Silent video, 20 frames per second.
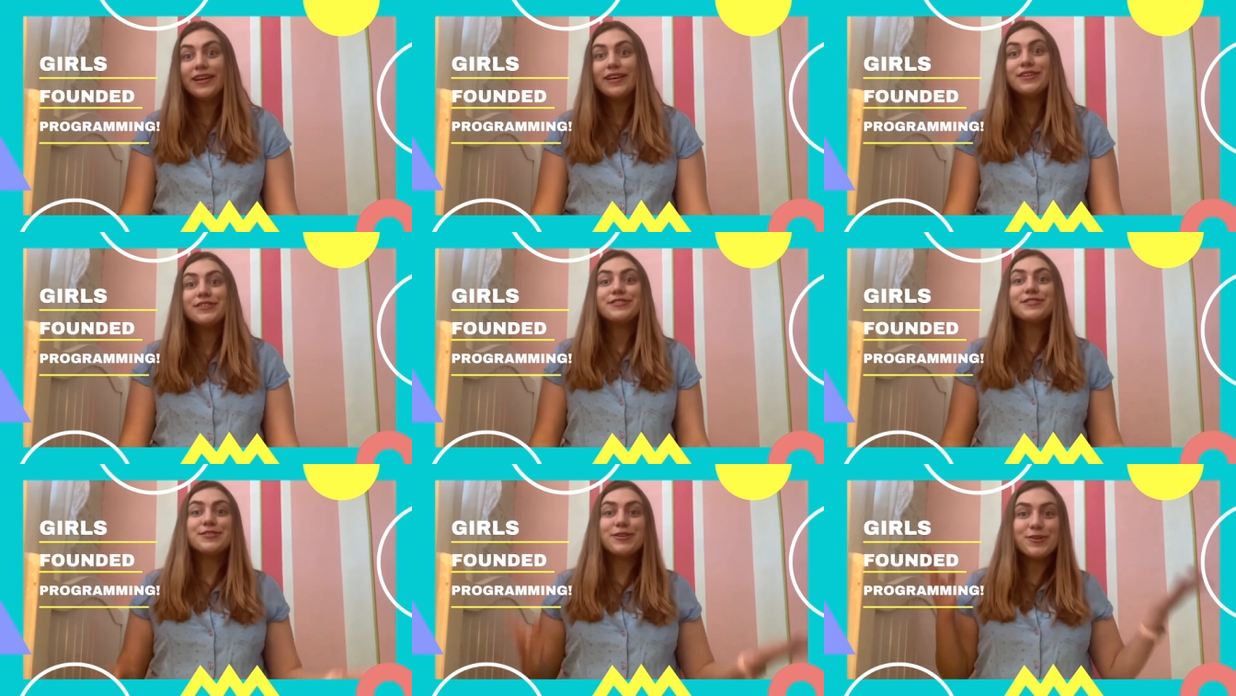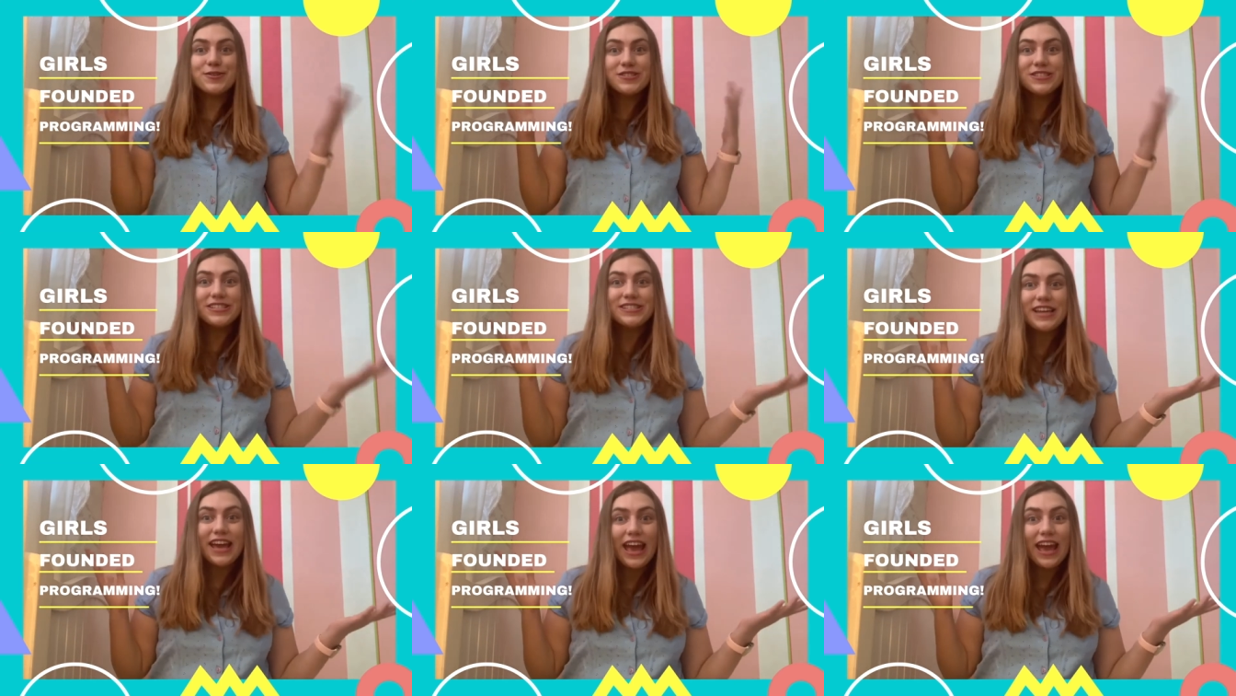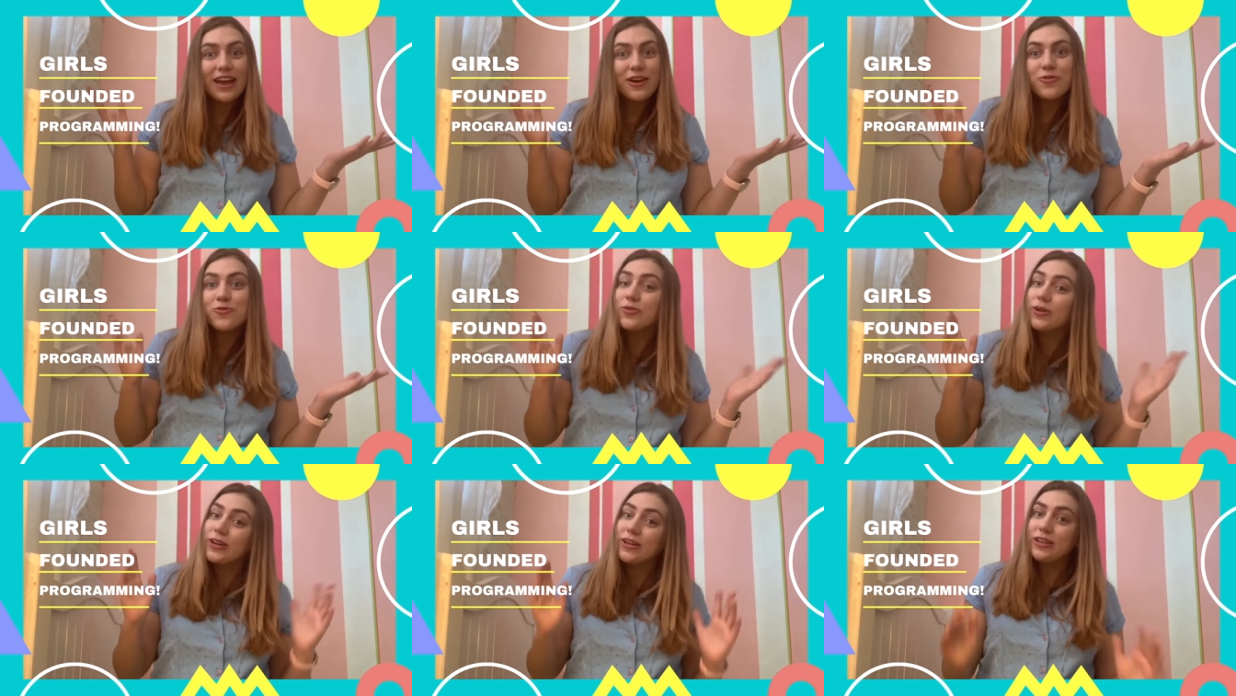So today
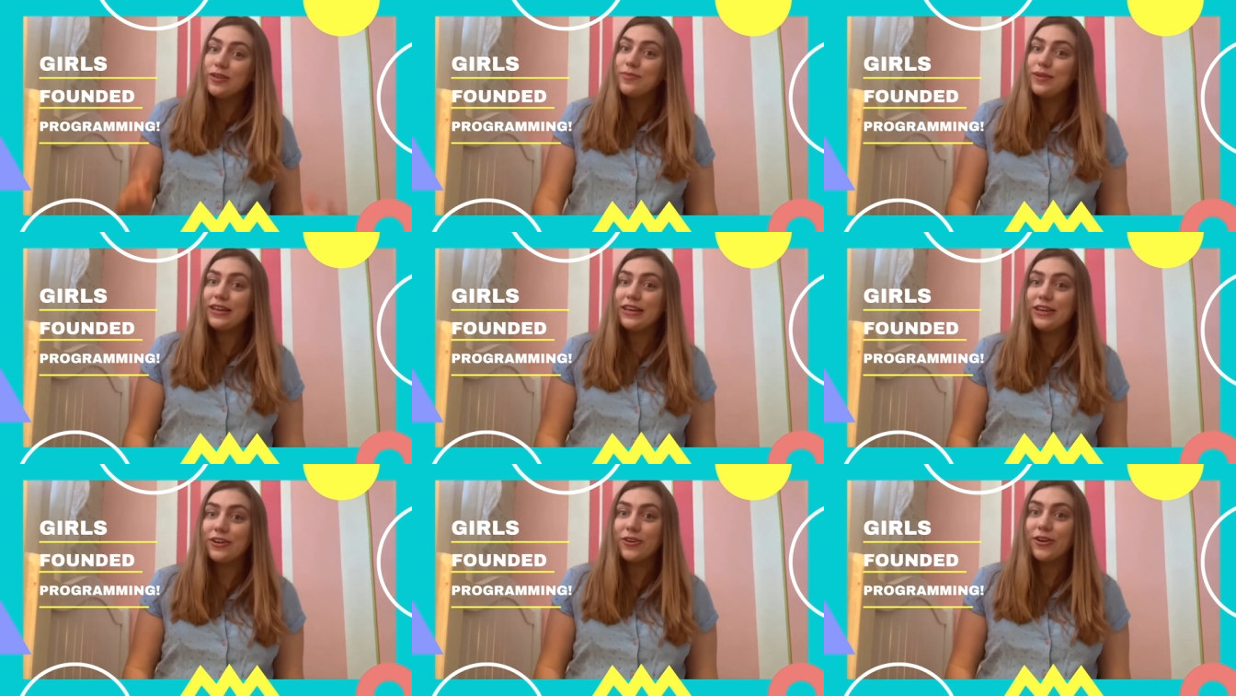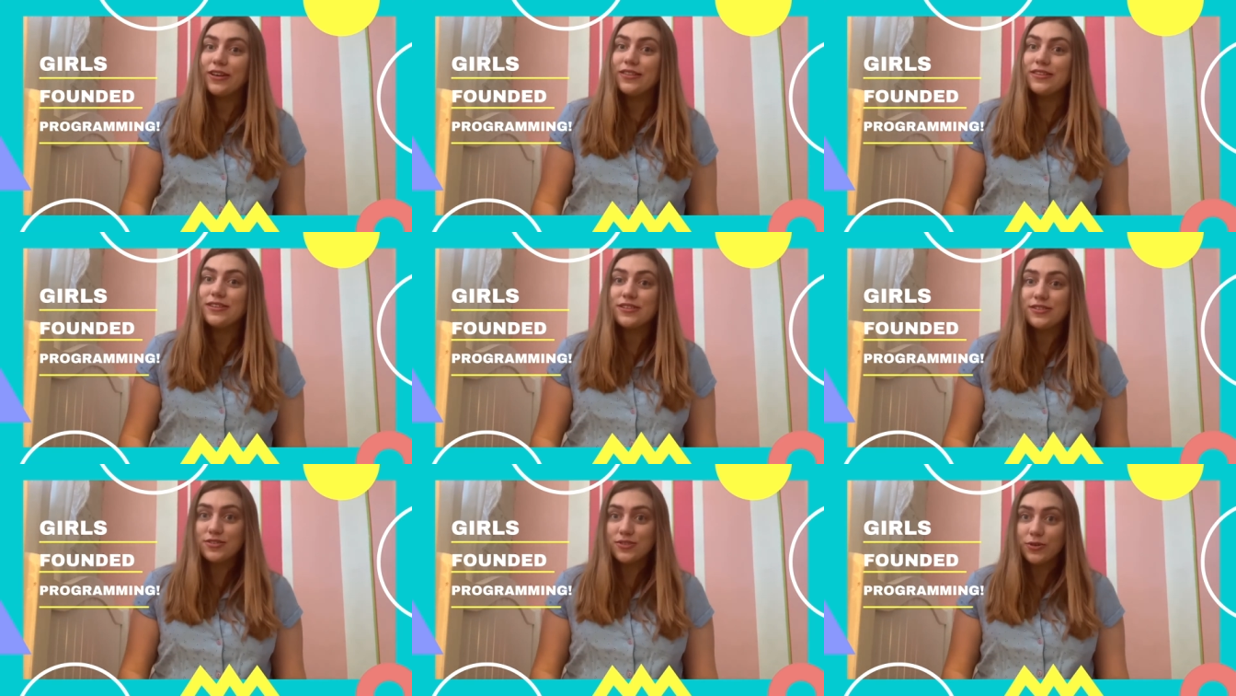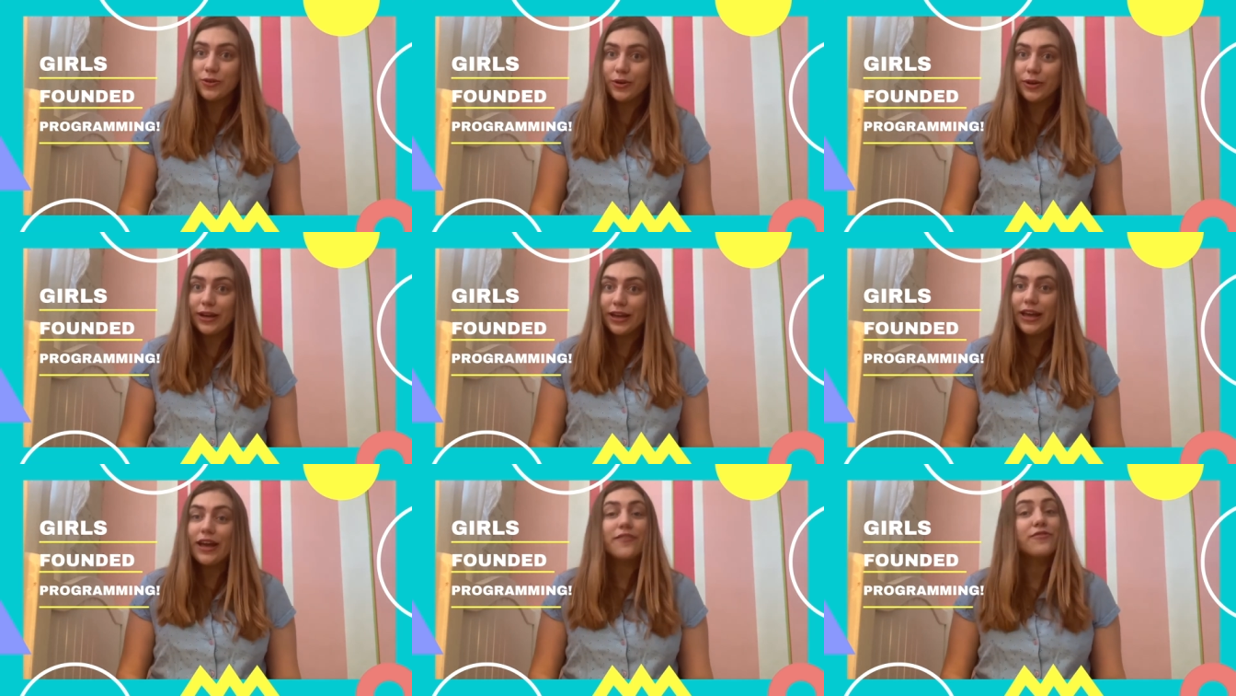we're gonna be hearing the
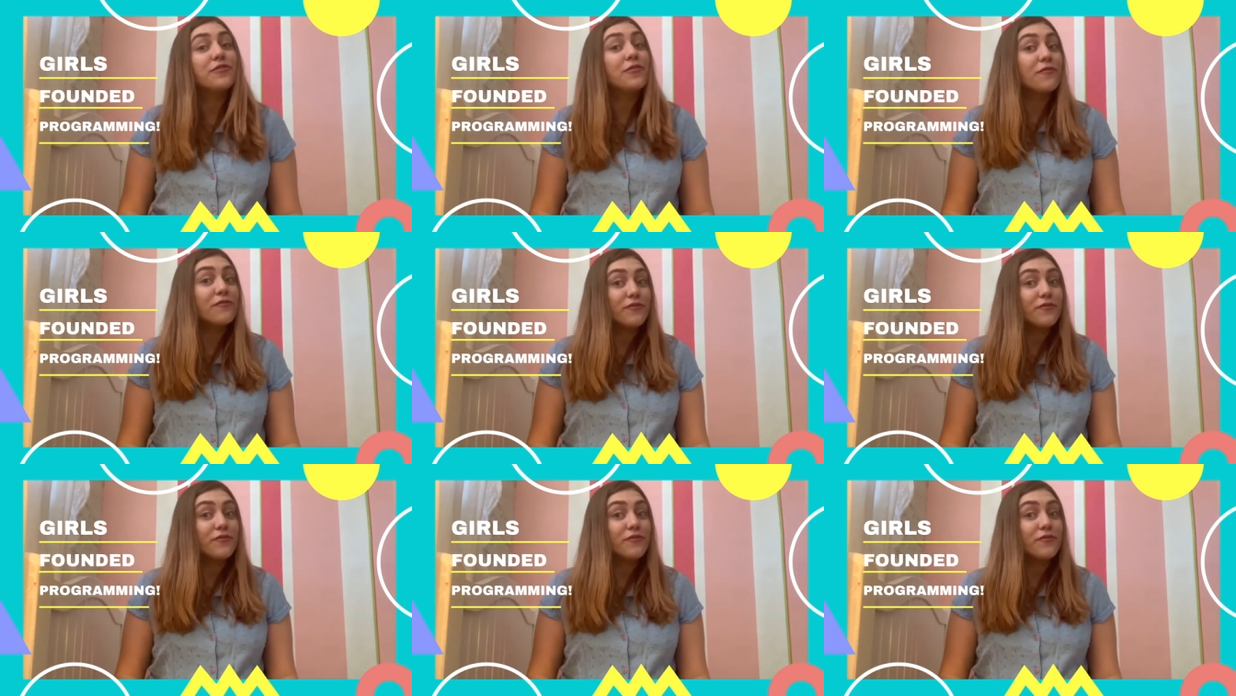story of the